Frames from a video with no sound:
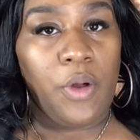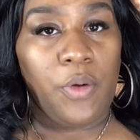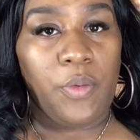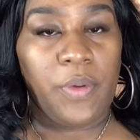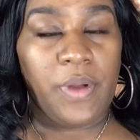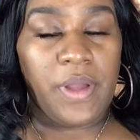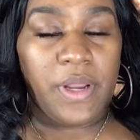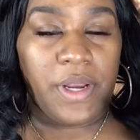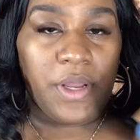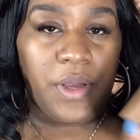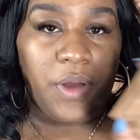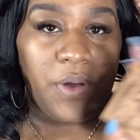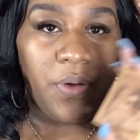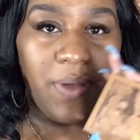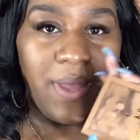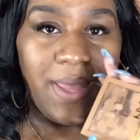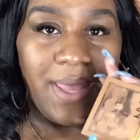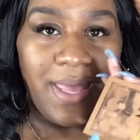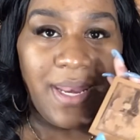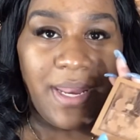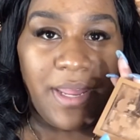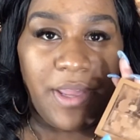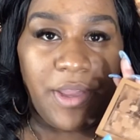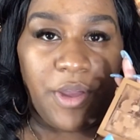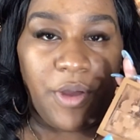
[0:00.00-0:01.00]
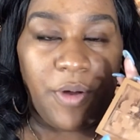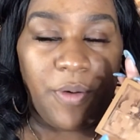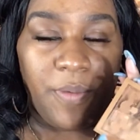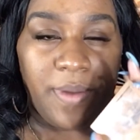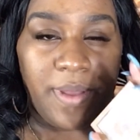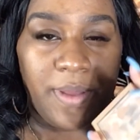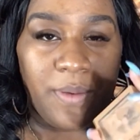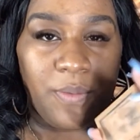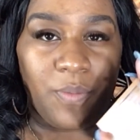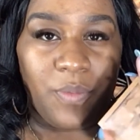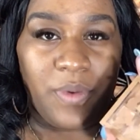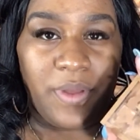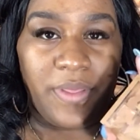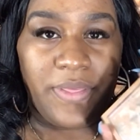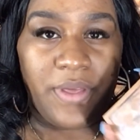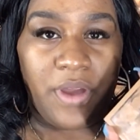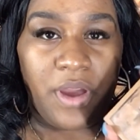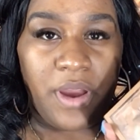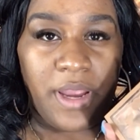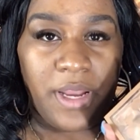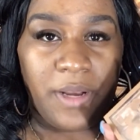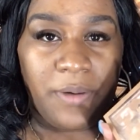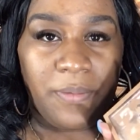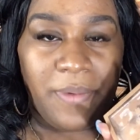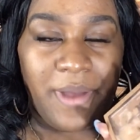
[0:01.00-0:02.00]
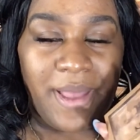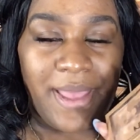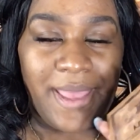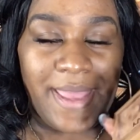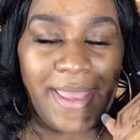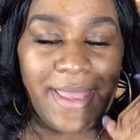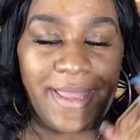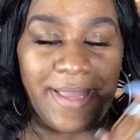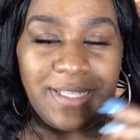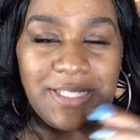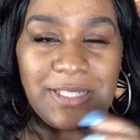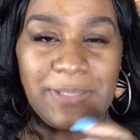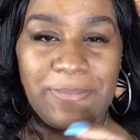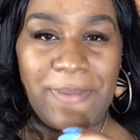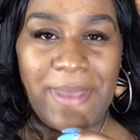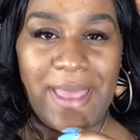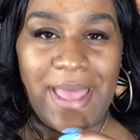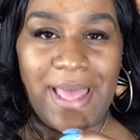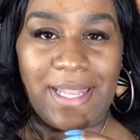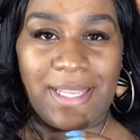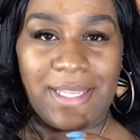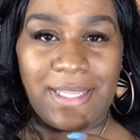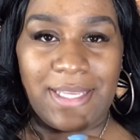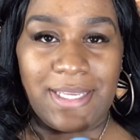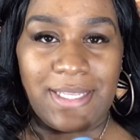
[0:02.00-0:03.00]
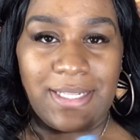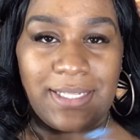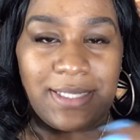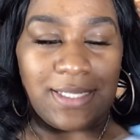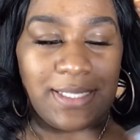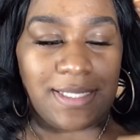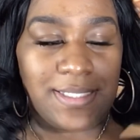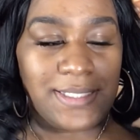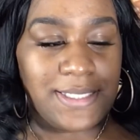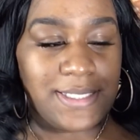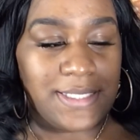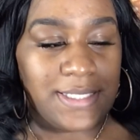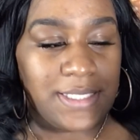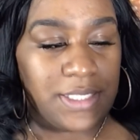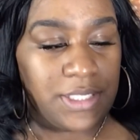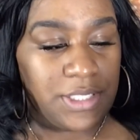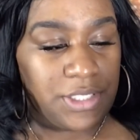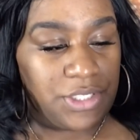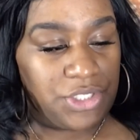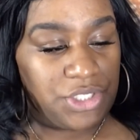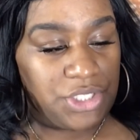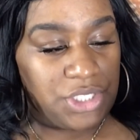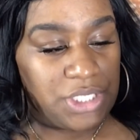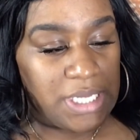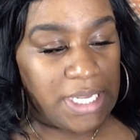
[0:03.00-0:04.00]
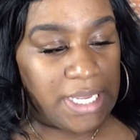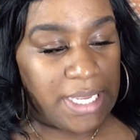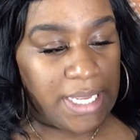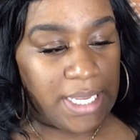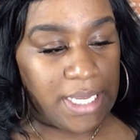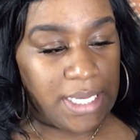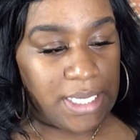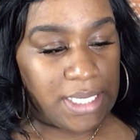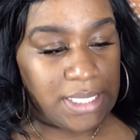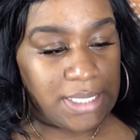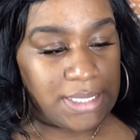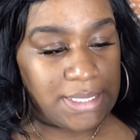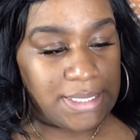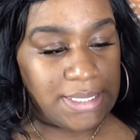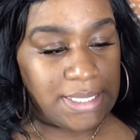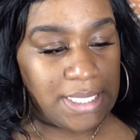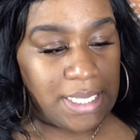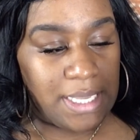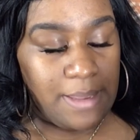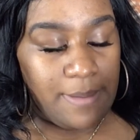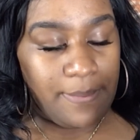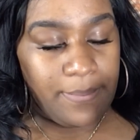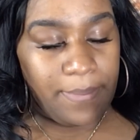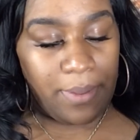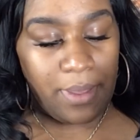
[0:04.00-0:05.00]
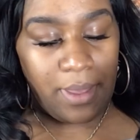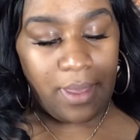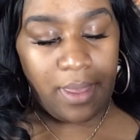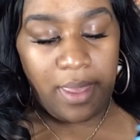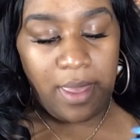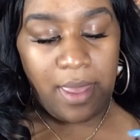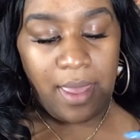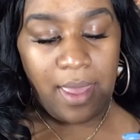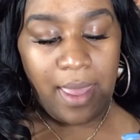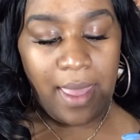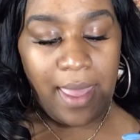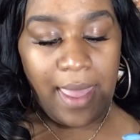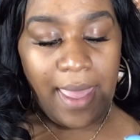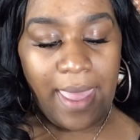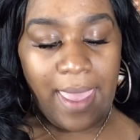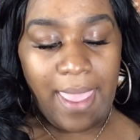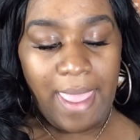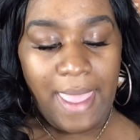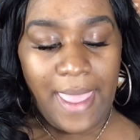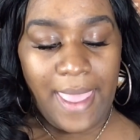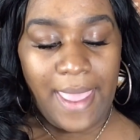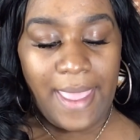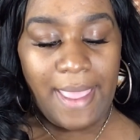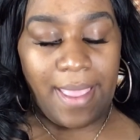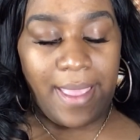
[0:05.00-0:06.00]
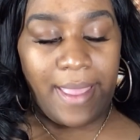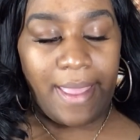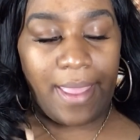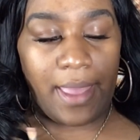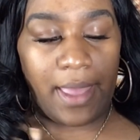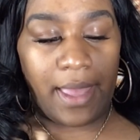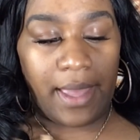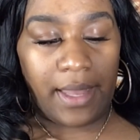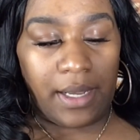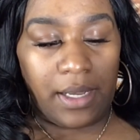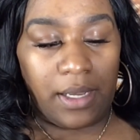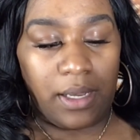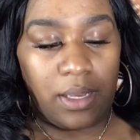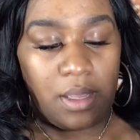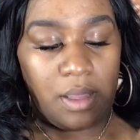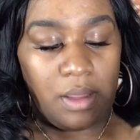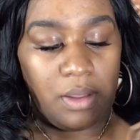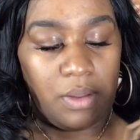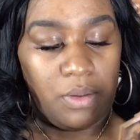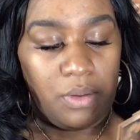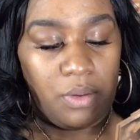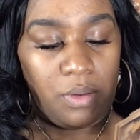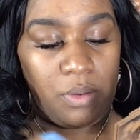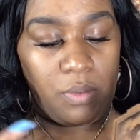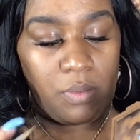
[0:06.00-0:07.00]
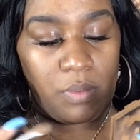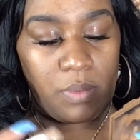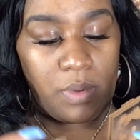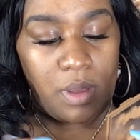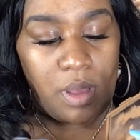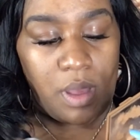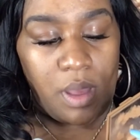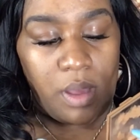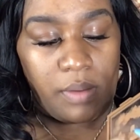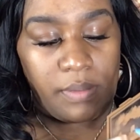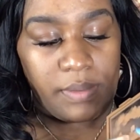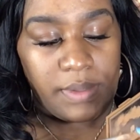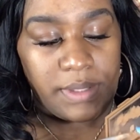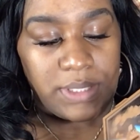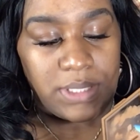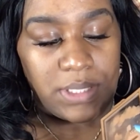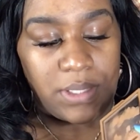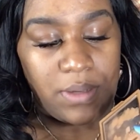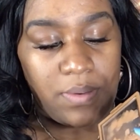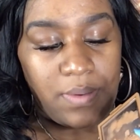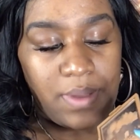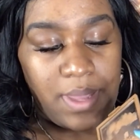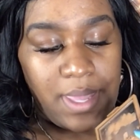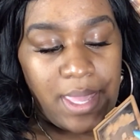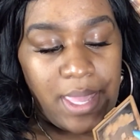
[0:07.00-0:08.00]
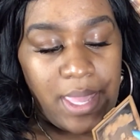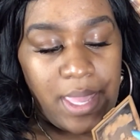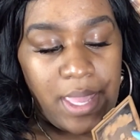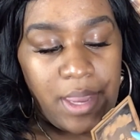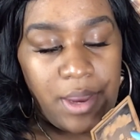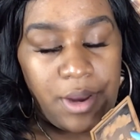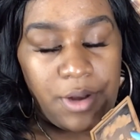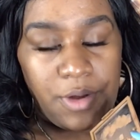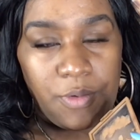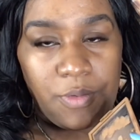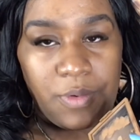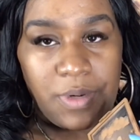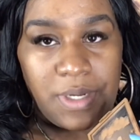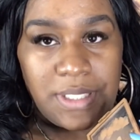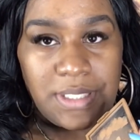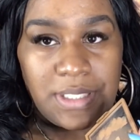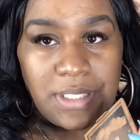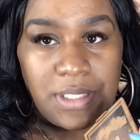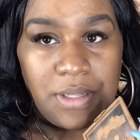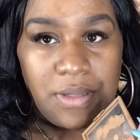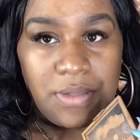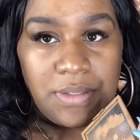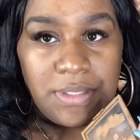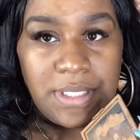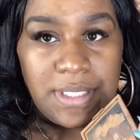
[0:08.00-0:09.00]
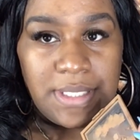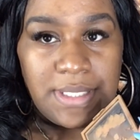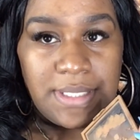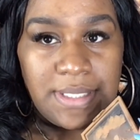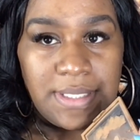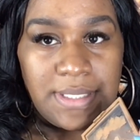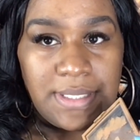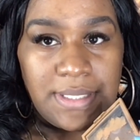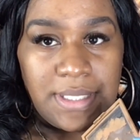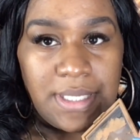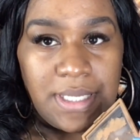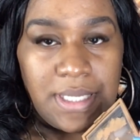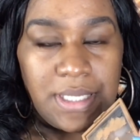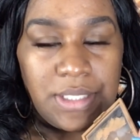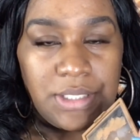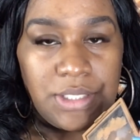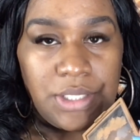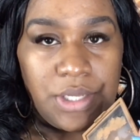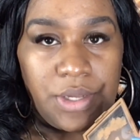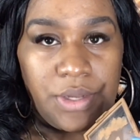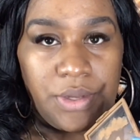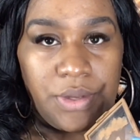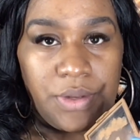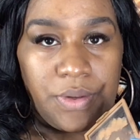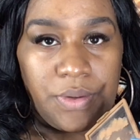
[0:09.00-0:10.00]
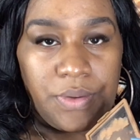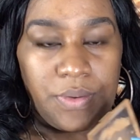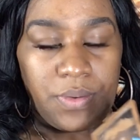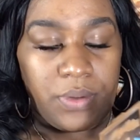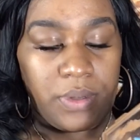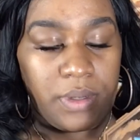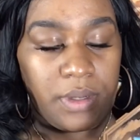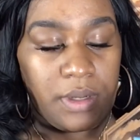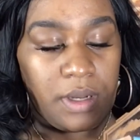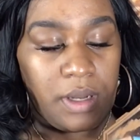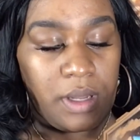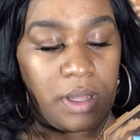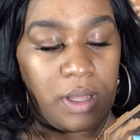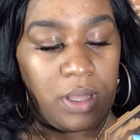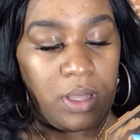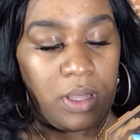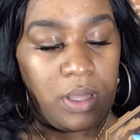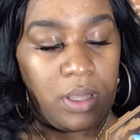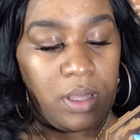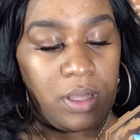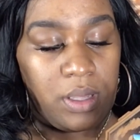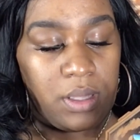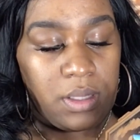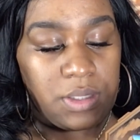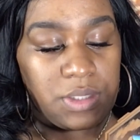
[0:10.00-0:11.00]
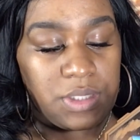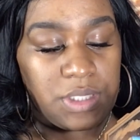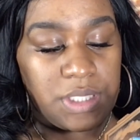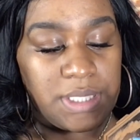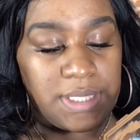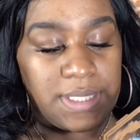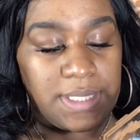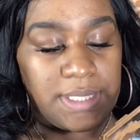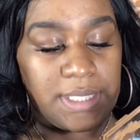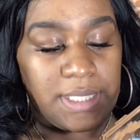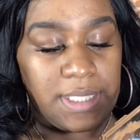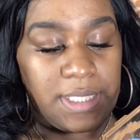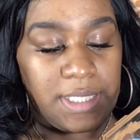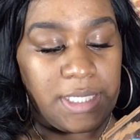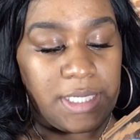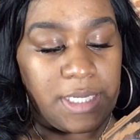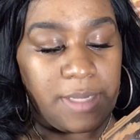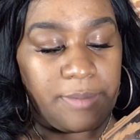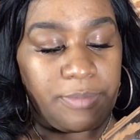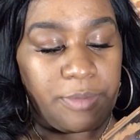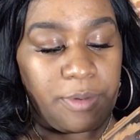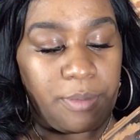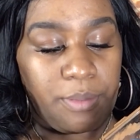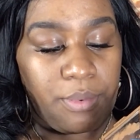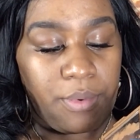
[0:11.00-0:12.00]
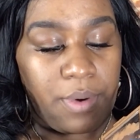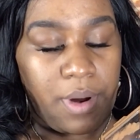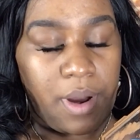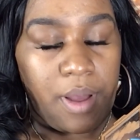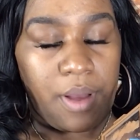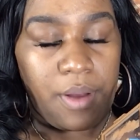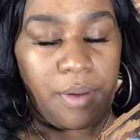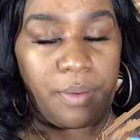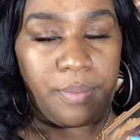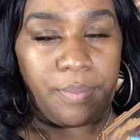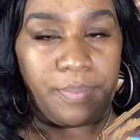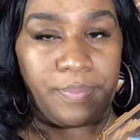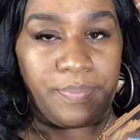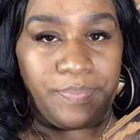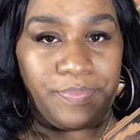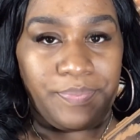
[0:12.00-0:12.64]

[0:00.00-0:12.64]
We're going to go ahead and go in with our NYX palette. This is in the shade Deep. And we always go here, the one that's closest to skin tone, just to clean up the brow.